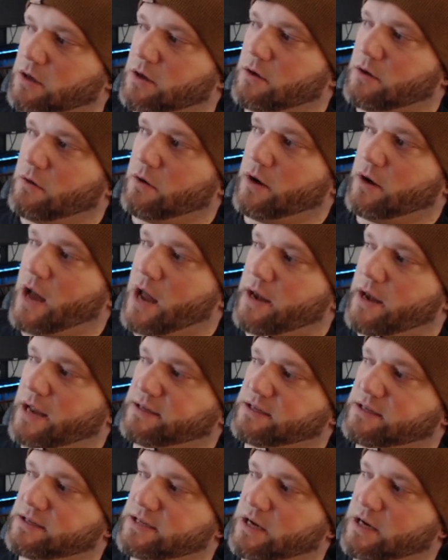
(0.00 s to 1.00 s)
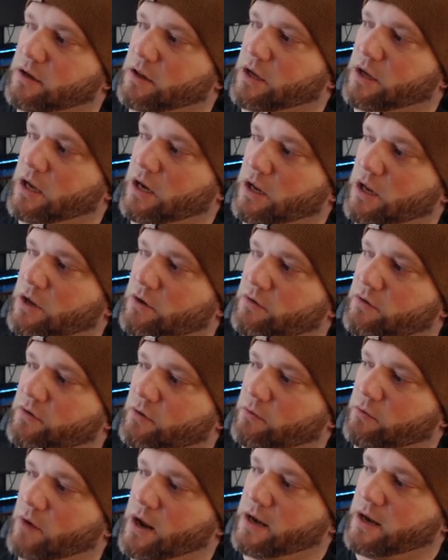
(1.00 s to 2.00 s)
we're not necessarily going to use it
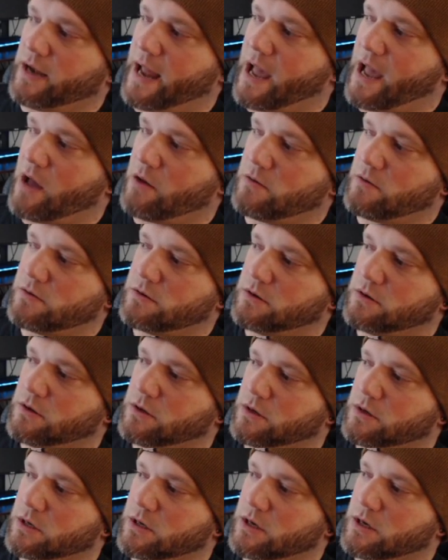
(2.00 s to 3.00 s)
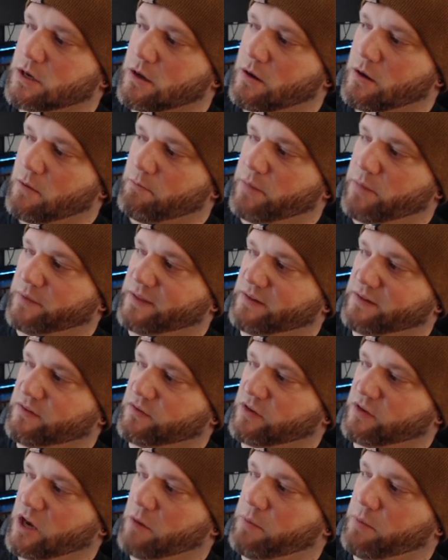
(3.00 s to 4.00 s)
right now, but this is
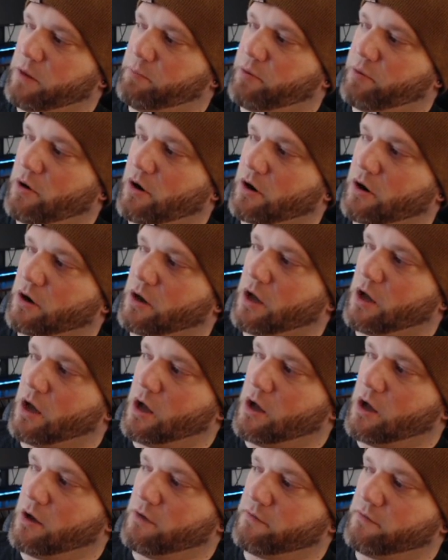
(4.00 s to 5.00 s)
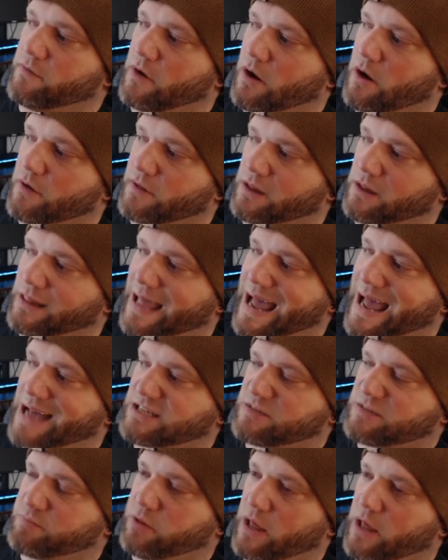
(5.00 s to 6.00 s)
going to be part of on the
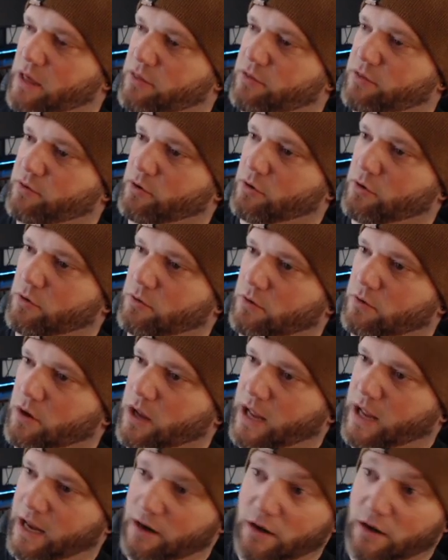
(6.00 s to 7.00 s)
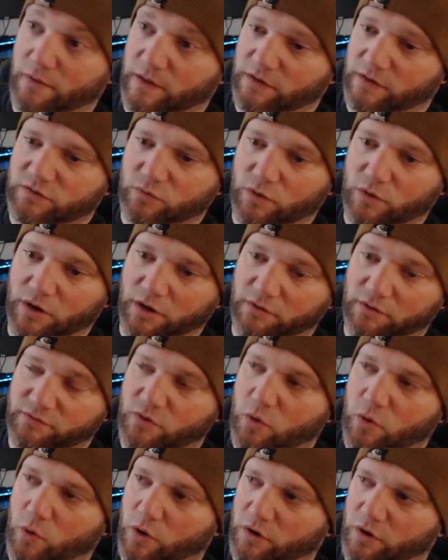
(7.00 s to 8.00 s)
last playthrough and on this one, of
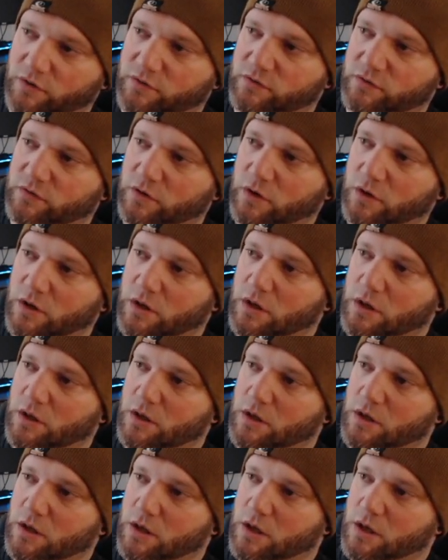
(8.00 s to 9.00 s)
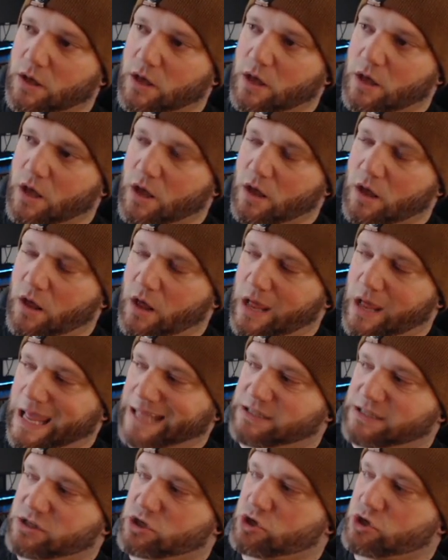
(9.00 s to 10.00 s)
course.
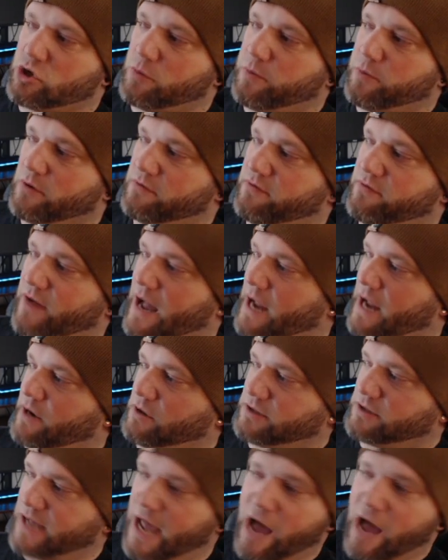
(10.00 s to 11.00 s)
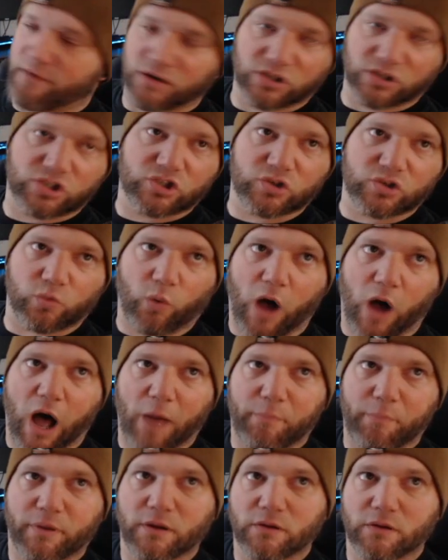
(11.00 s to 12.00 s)
It's super vital to have a
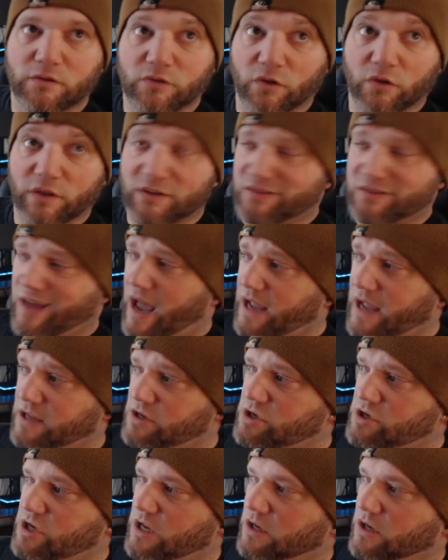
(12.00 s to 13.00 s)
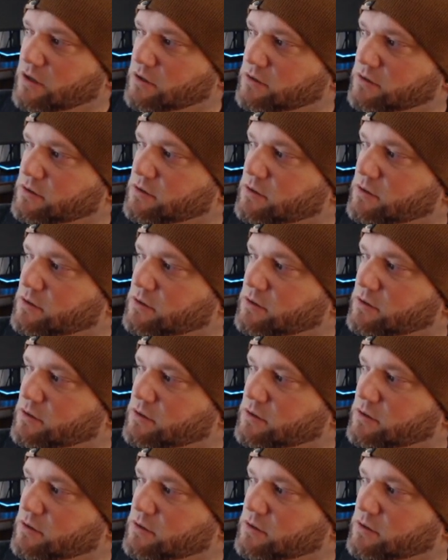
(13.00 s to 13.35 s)
swap. So this kite shield